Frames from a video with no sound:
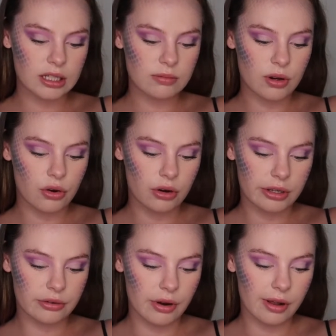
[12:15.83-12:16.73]
my
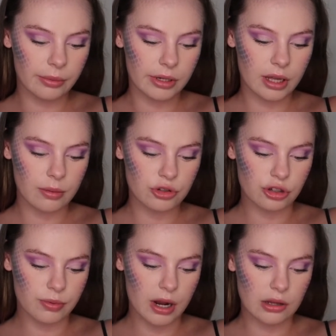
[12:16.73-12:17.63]
holy grail when it comes
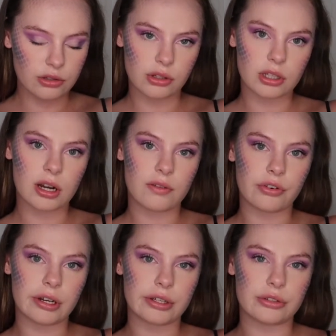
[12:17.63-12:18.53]
to brows. Not that I've
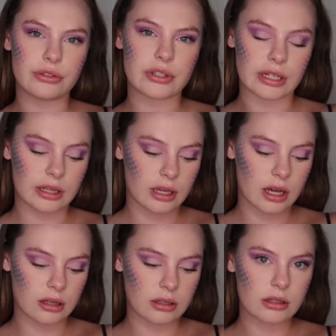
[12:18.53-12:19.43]
really used anything
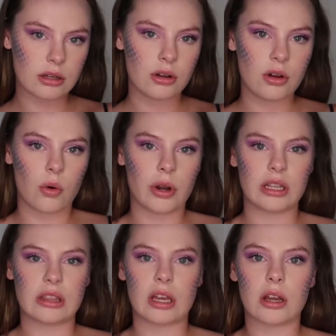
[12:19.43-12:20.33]
else or
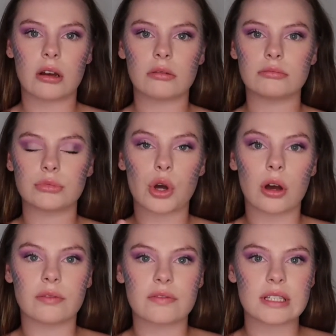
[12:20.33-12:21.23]
anything
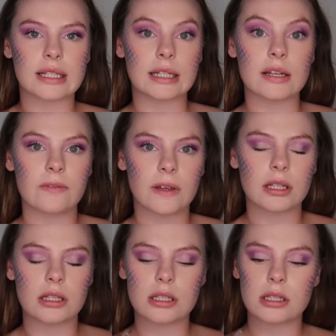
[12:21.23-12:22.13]
of
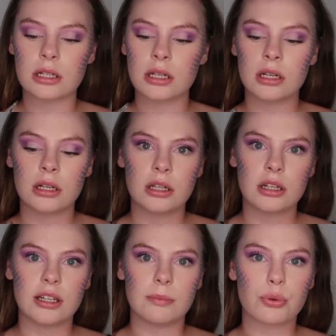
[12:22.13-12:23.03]
significant
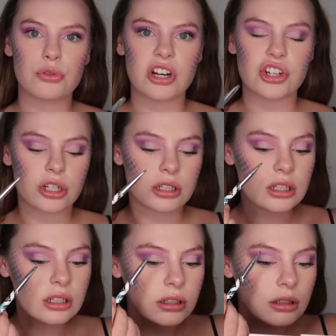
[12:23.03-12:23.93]

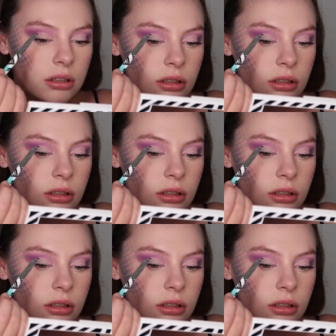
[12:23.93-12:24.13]
impression.